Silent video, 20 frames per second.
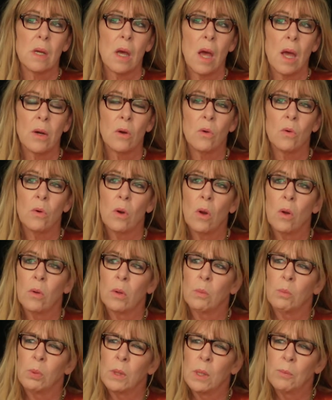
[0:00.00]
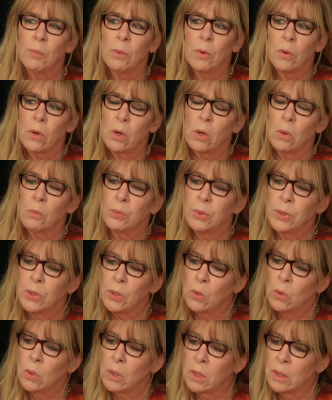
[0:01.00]
I don't know that people are
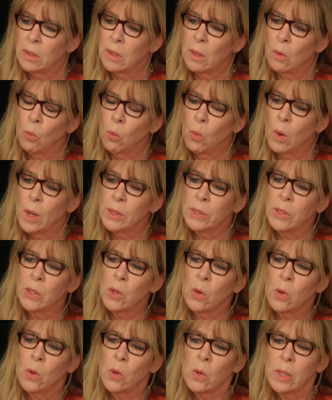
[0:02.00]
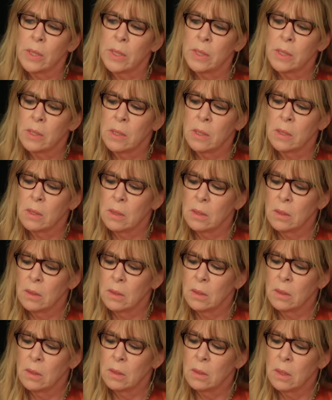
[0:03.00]
computing that when you're in
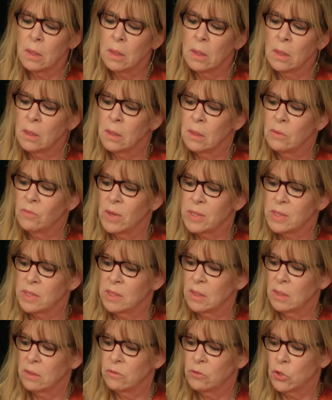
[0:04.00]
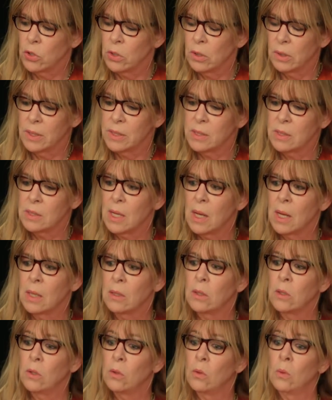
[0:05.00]
uh, an investigative journalist
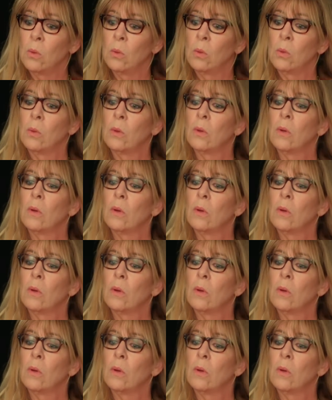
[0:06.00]
and you